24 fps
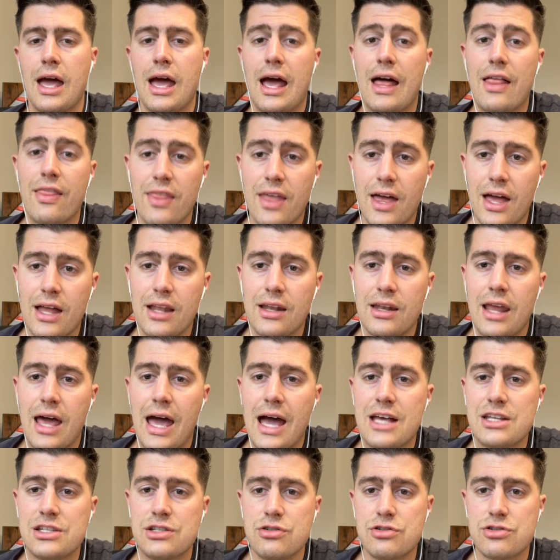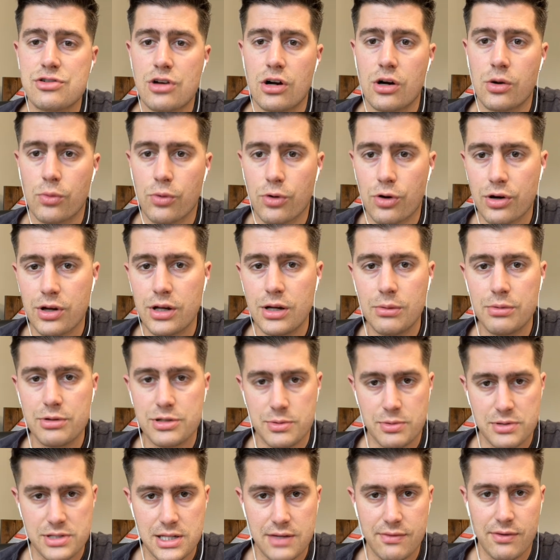And then as you start working with
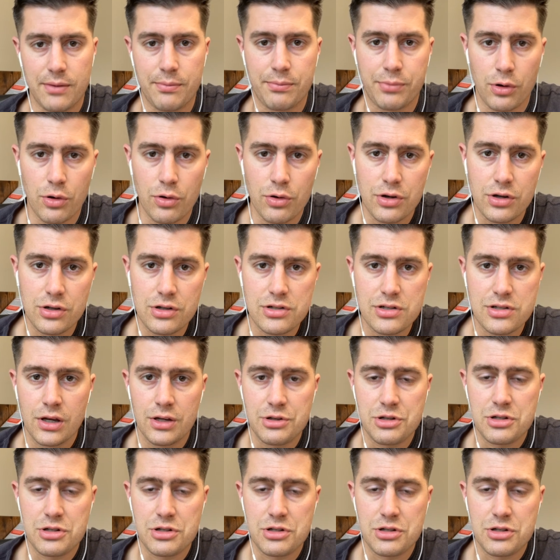specific brokers,